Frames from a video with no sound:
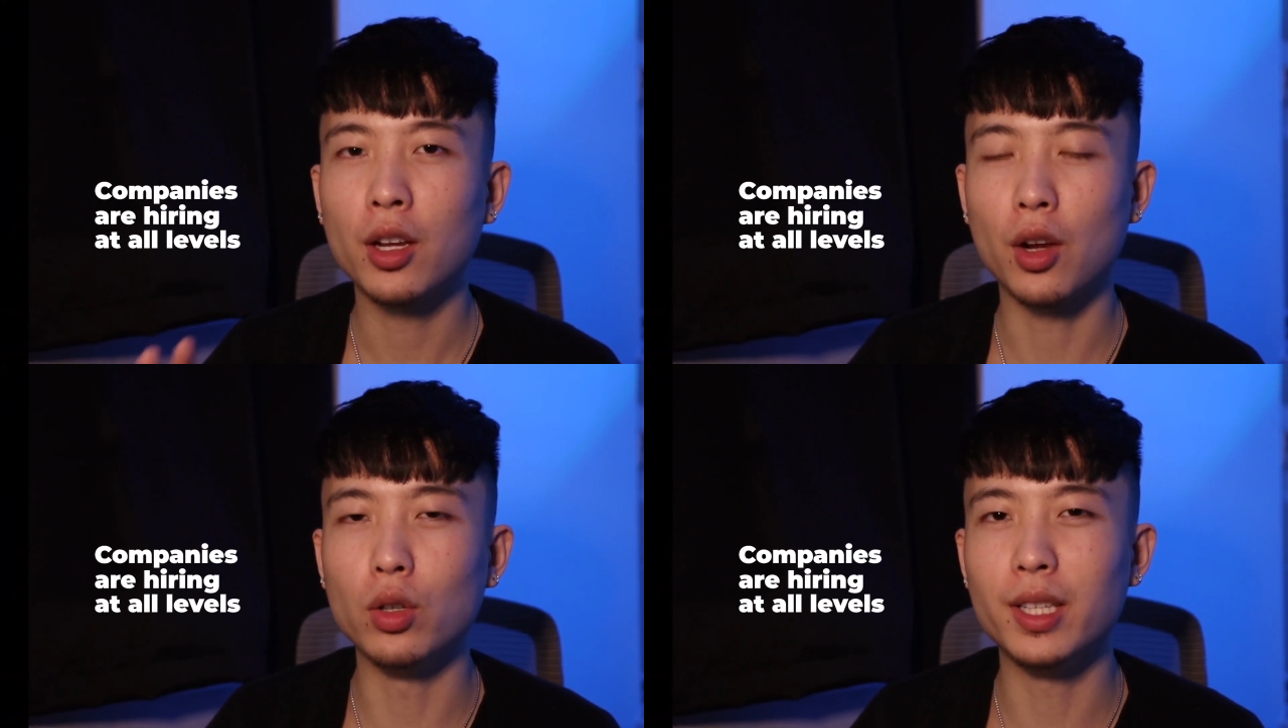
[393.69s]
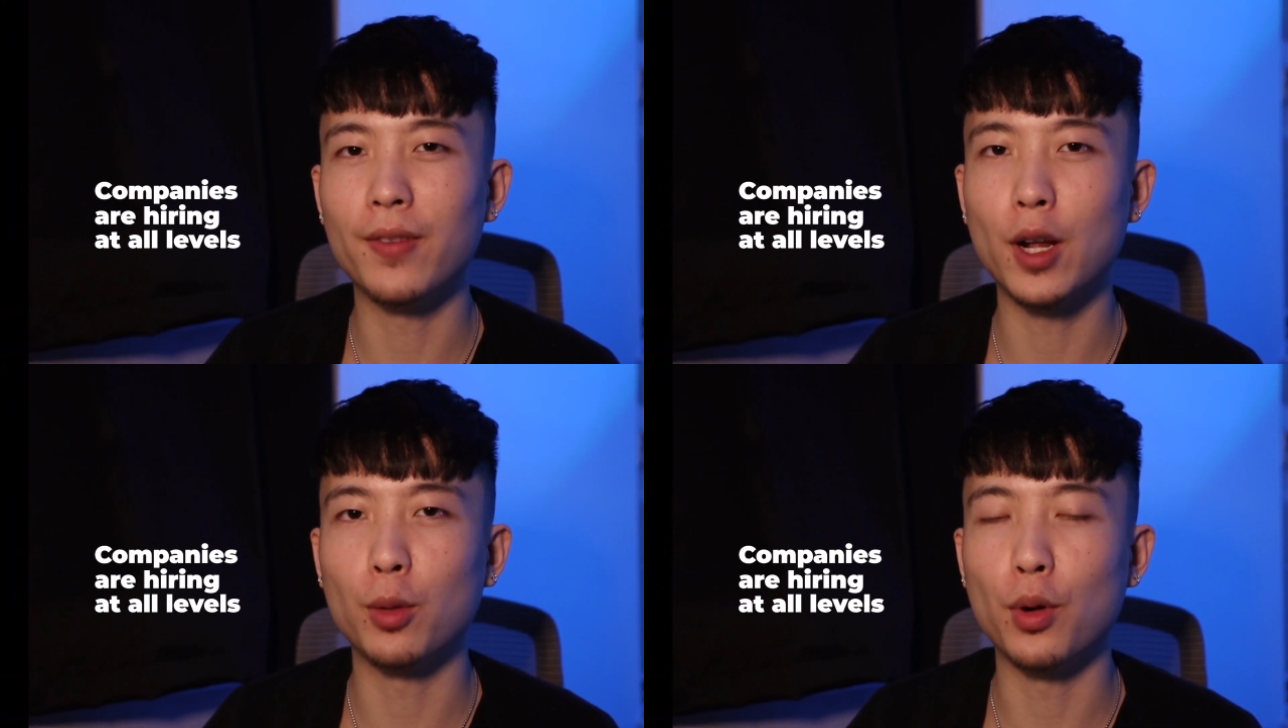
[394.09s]
Go
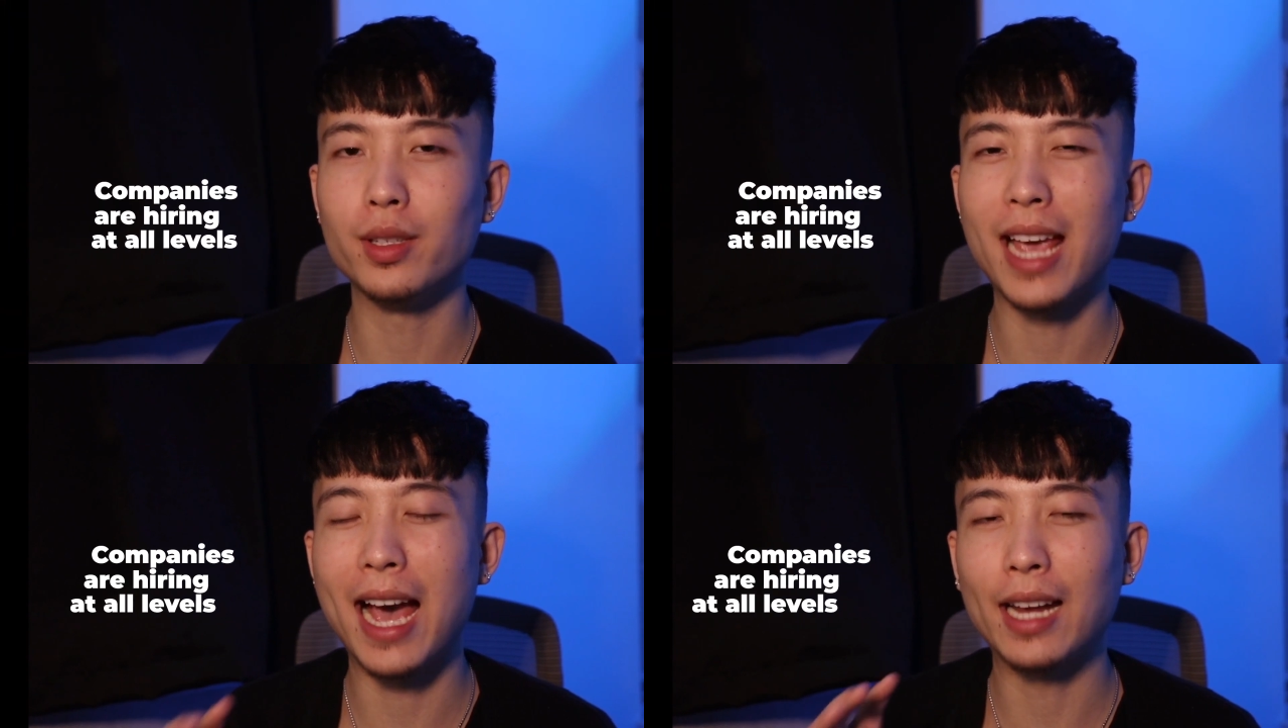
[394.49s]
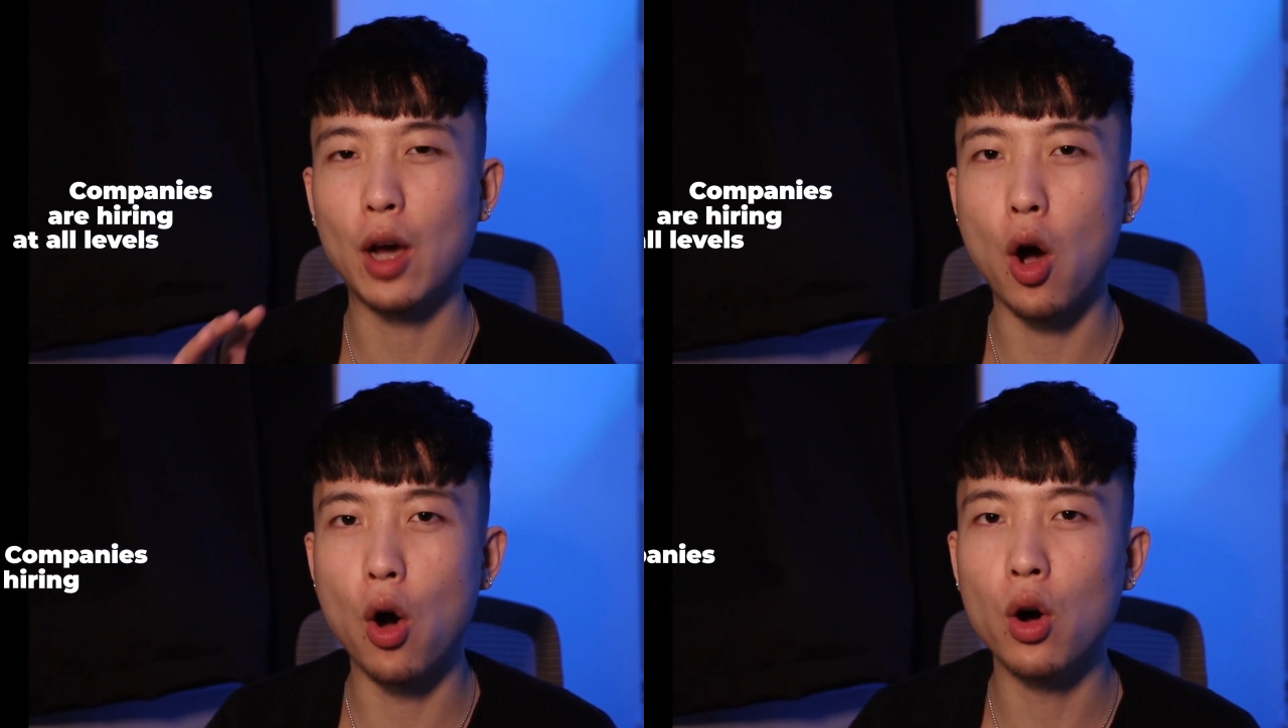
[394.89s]
developers at
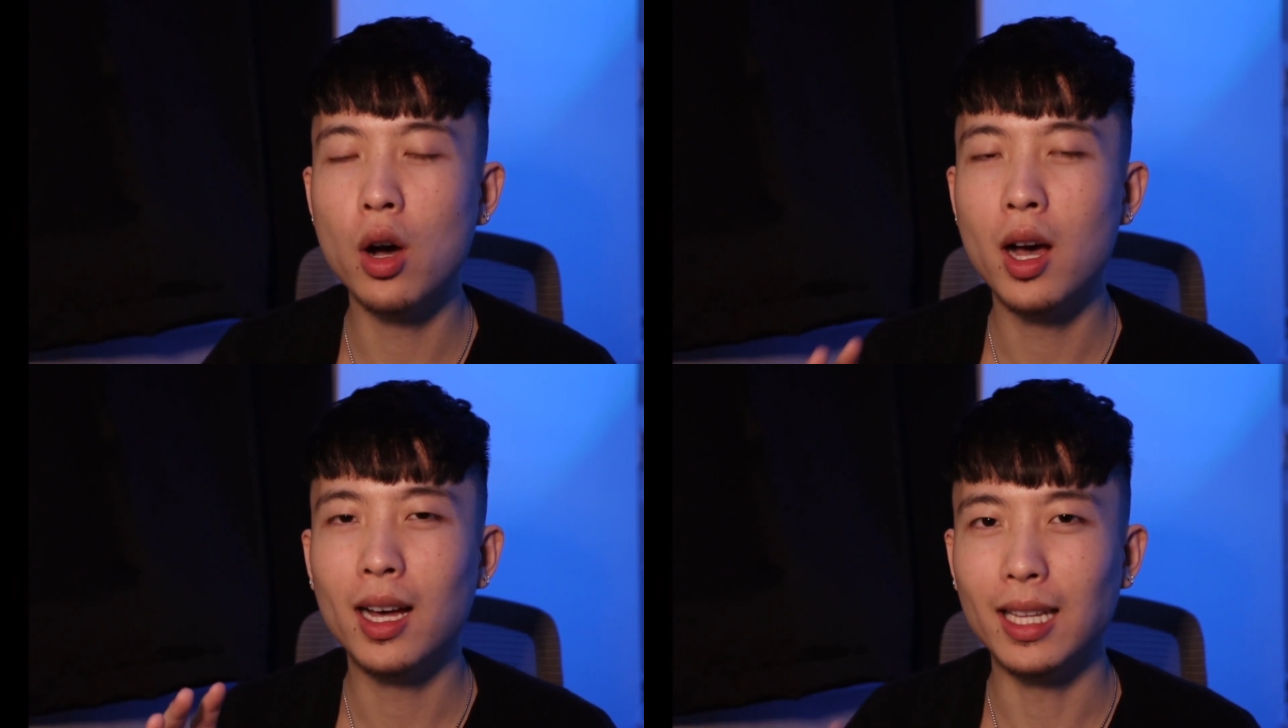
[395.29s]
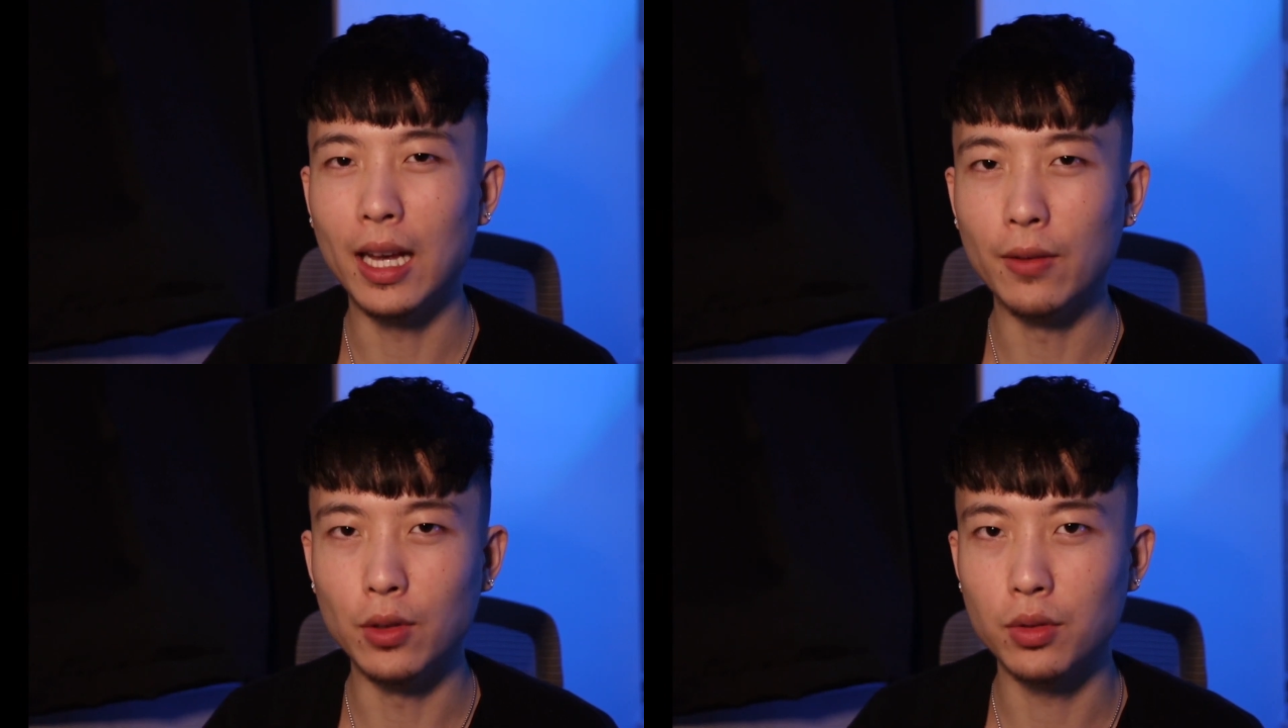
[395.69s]
all
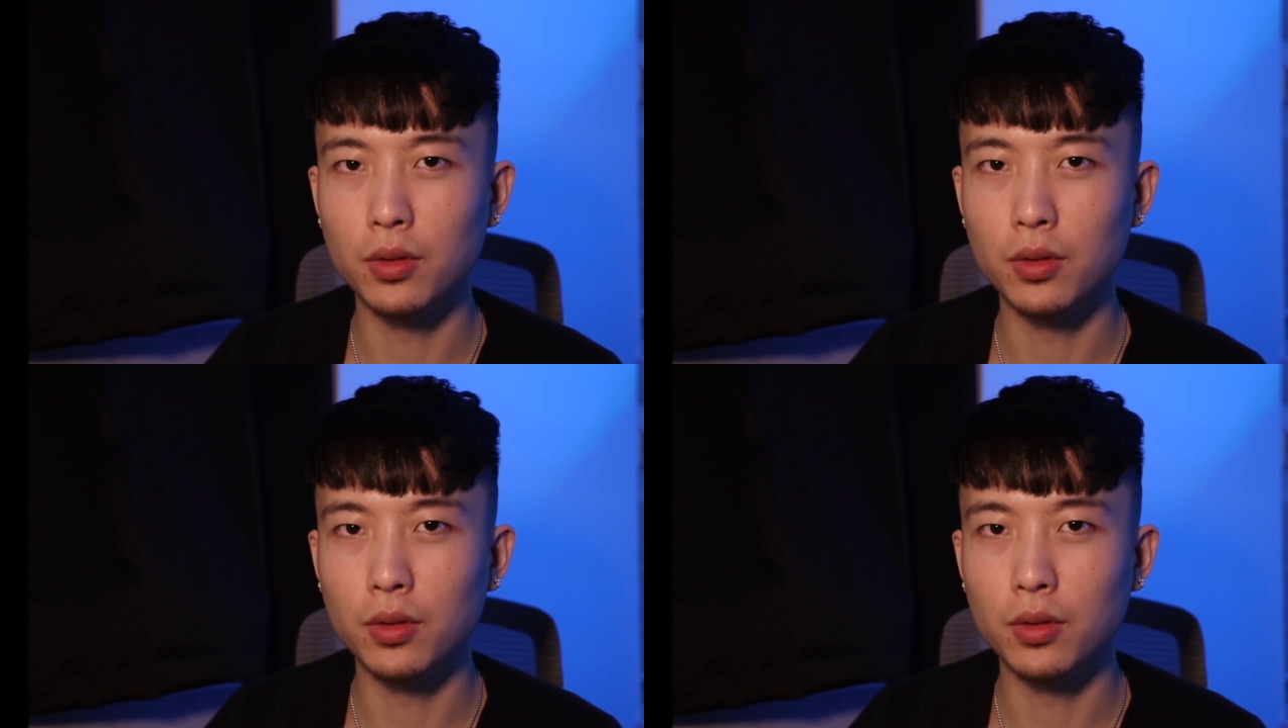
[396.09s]
levels.